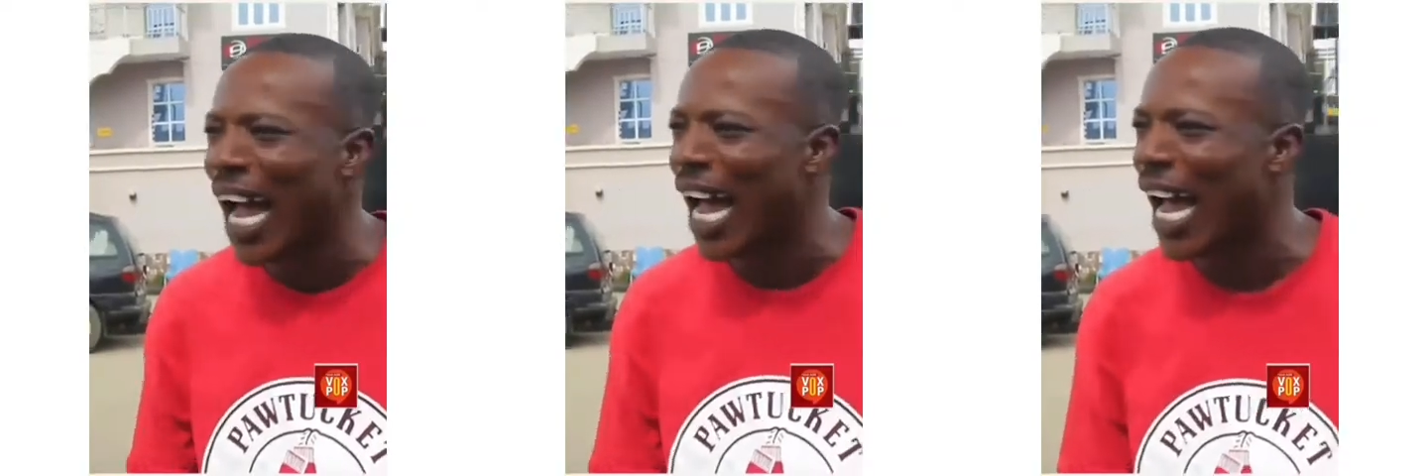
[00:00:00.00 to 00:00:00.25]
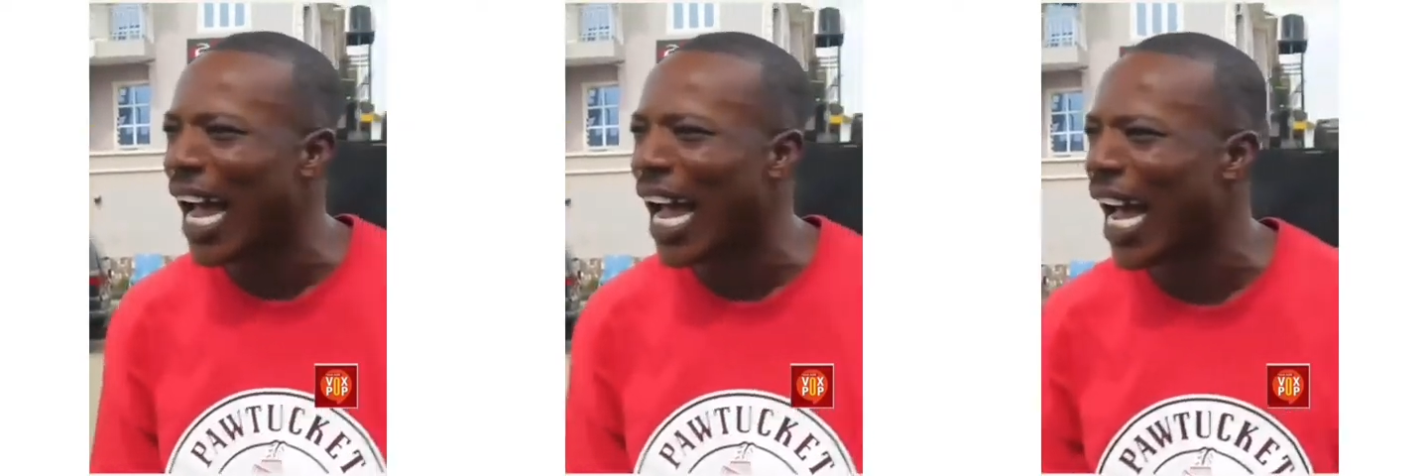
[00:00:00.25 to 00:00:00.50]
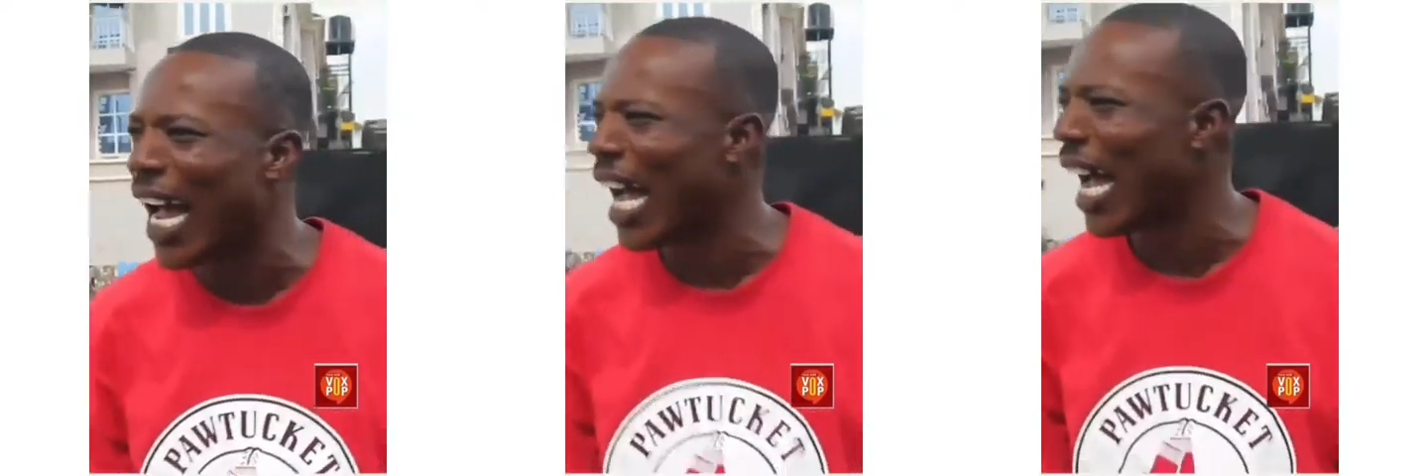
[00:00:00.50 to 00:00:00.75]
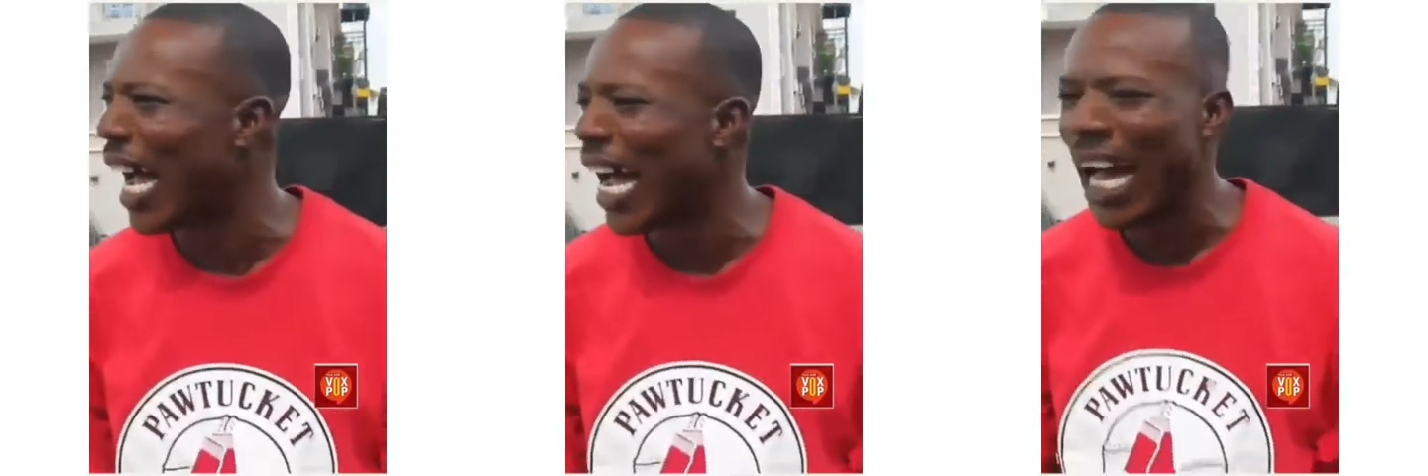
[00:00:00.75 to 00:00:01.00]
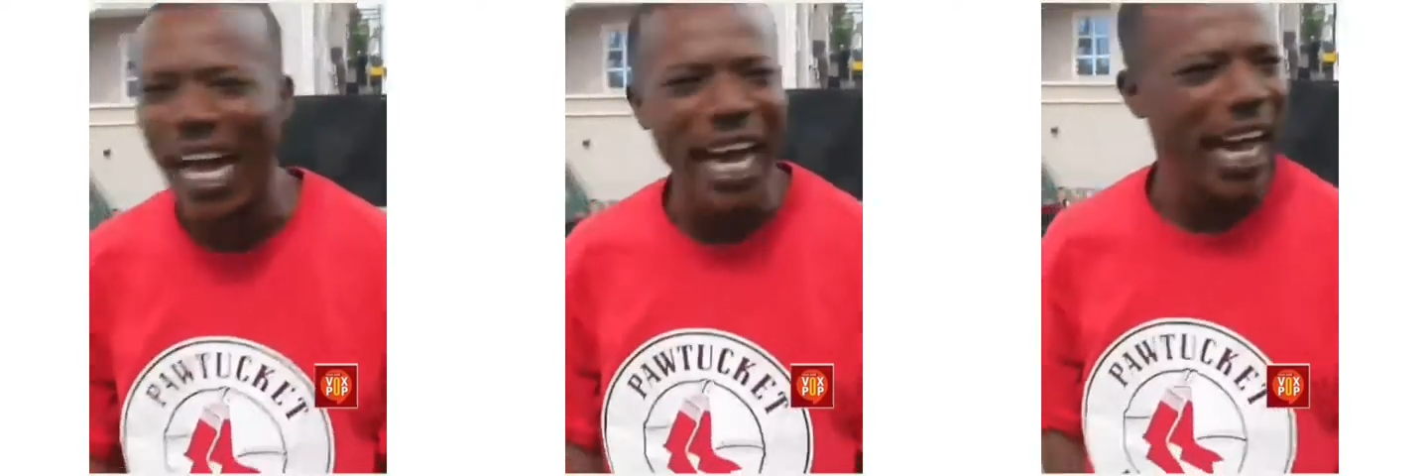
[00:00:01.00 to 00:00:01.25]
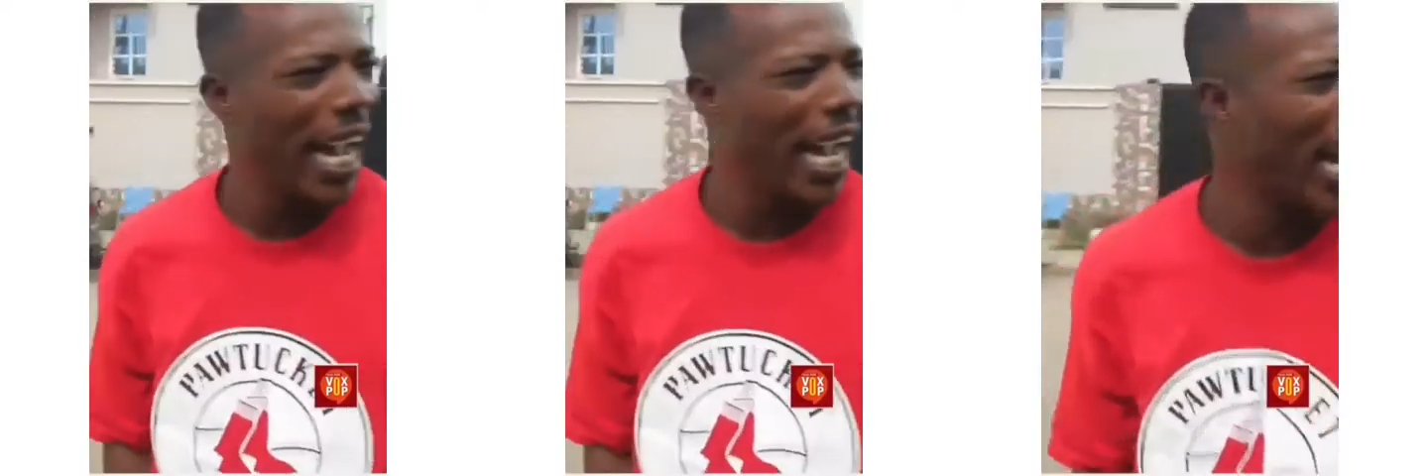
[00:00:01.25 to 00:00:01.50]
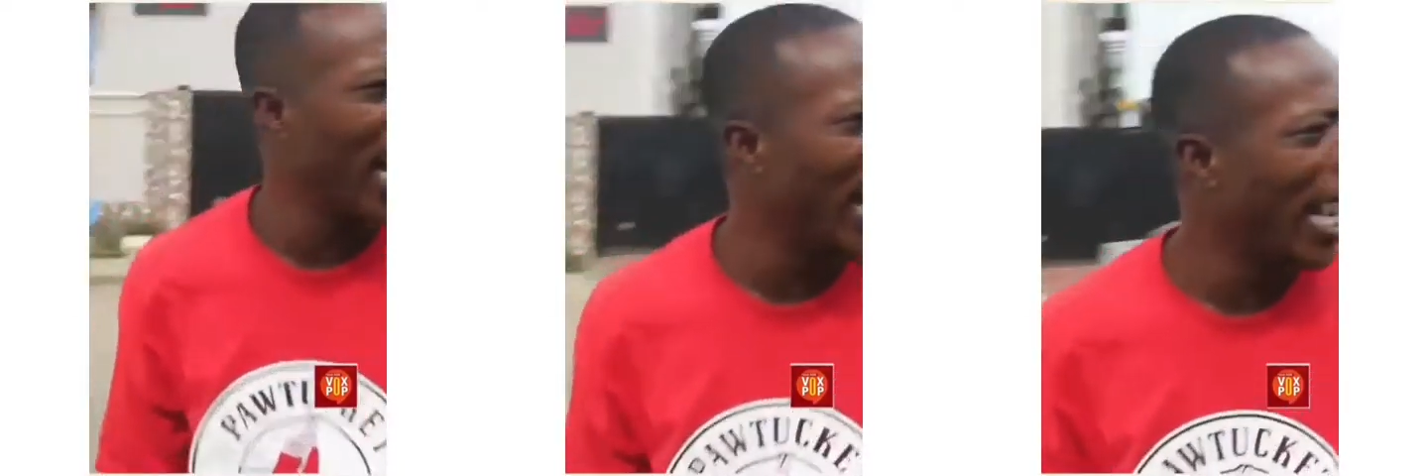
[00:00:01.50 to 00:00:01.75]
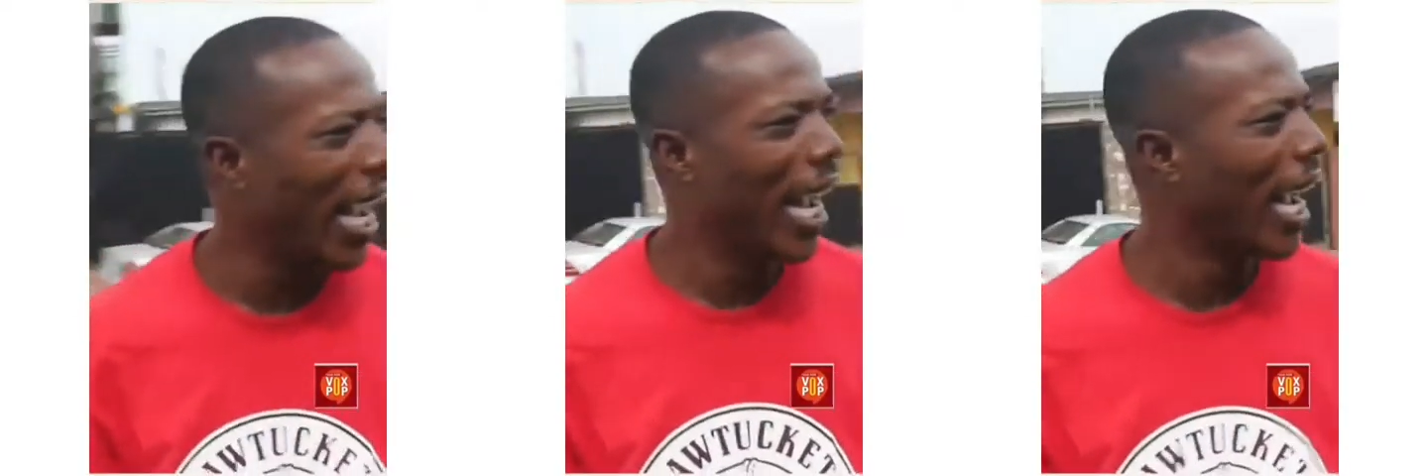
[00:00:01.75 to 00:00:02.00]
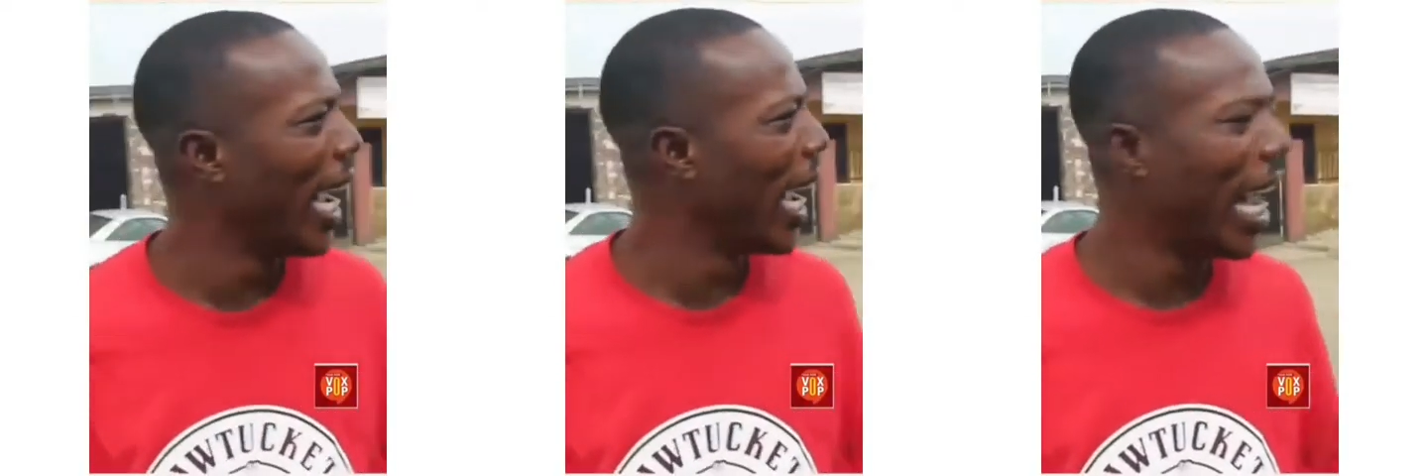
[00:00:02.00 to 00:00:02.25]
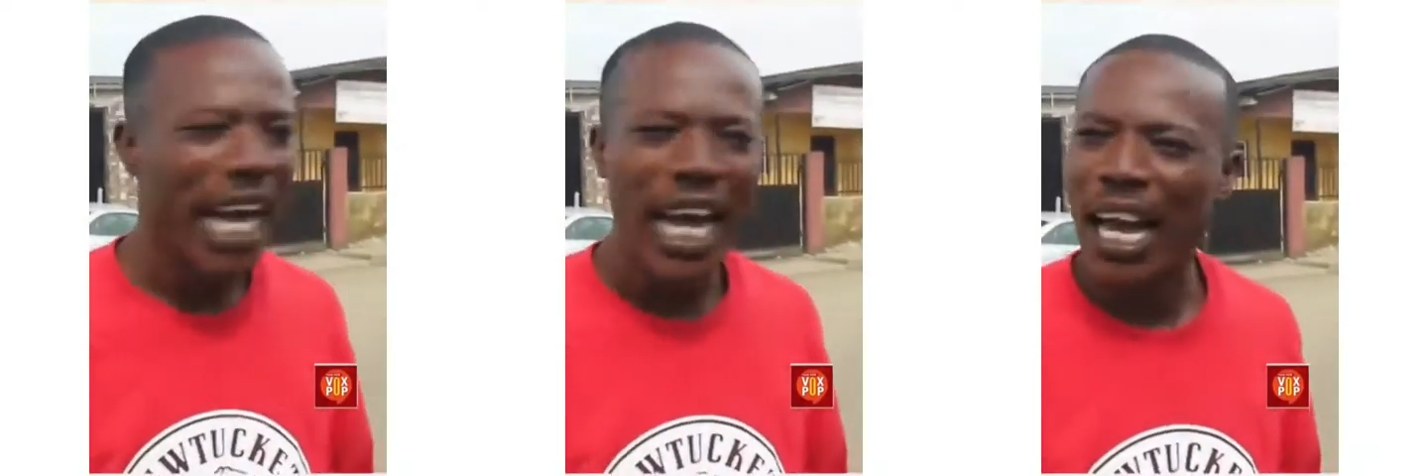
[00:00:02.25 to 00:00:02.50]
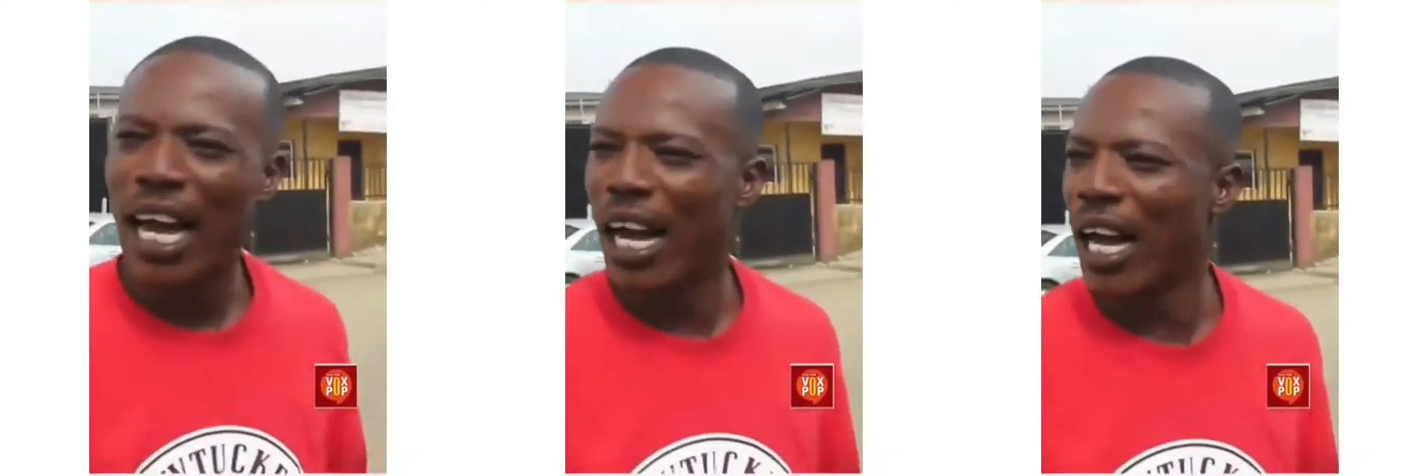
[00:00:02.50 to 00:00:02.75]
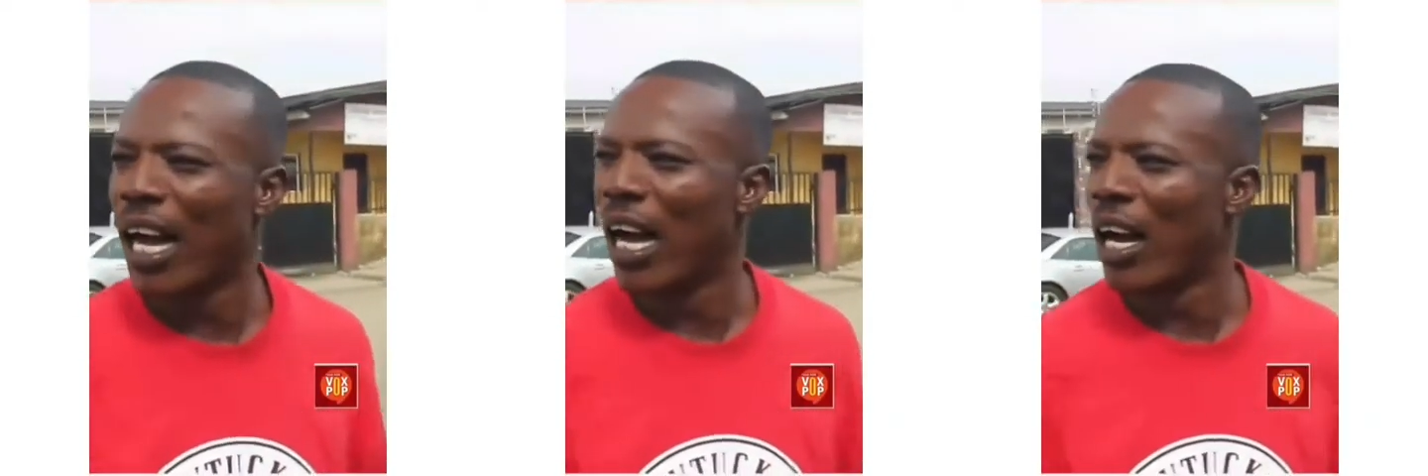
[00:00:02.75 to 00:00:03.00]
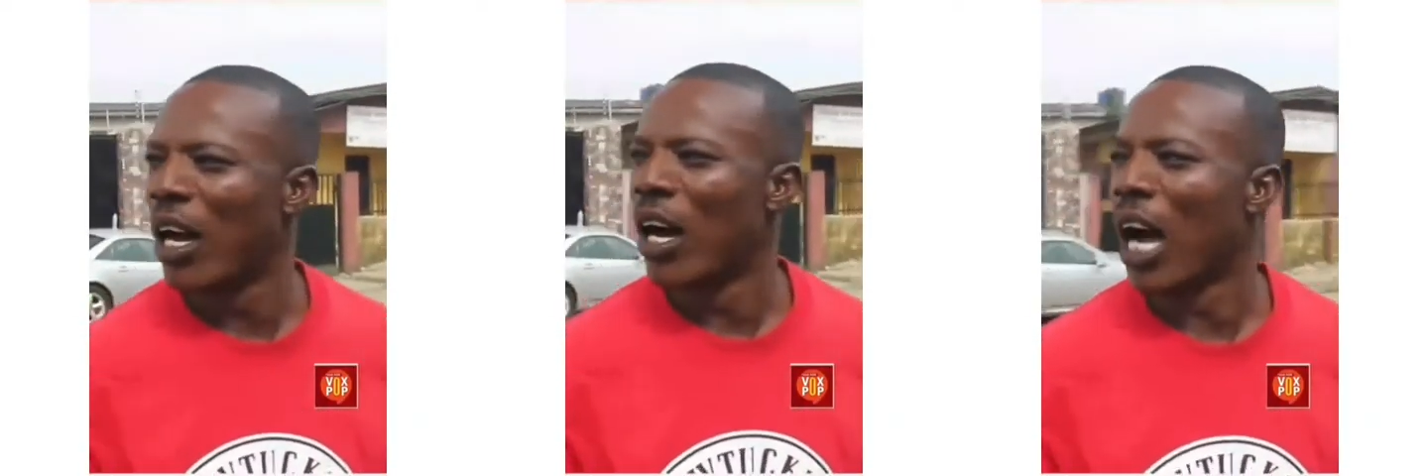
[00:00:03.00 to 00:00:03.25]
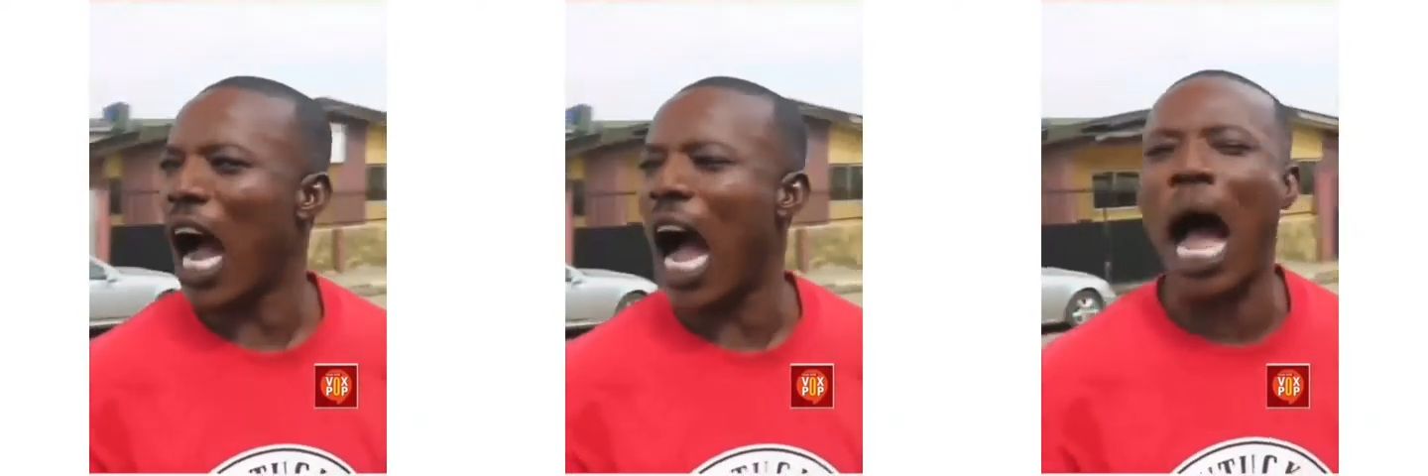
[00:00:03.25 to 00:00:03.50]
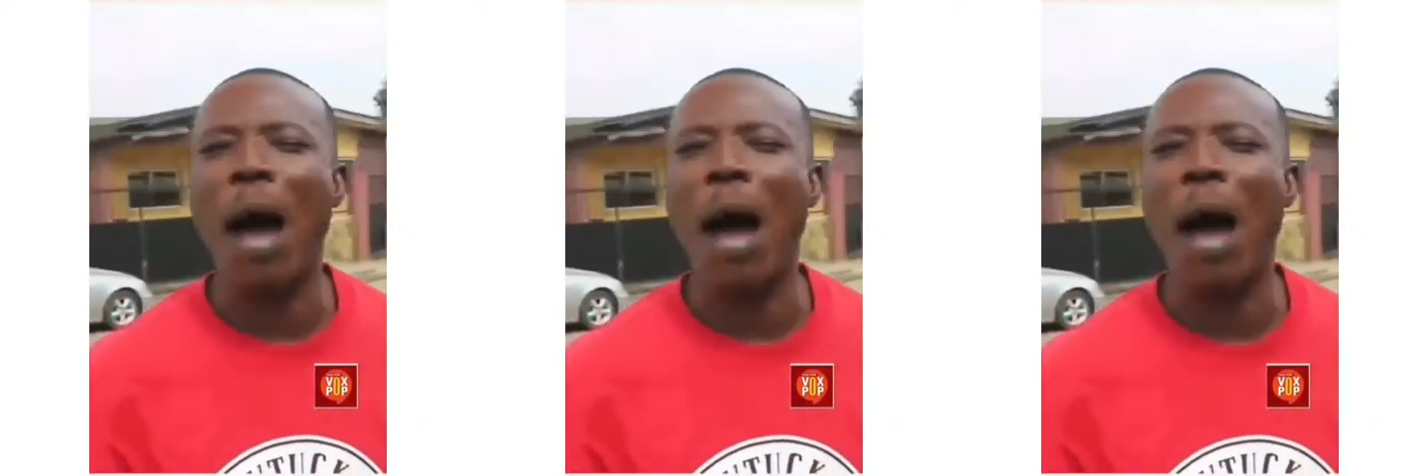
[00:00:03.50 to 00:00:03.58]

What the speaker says: You want to try talk now, say coronavirus not there for Nigeria.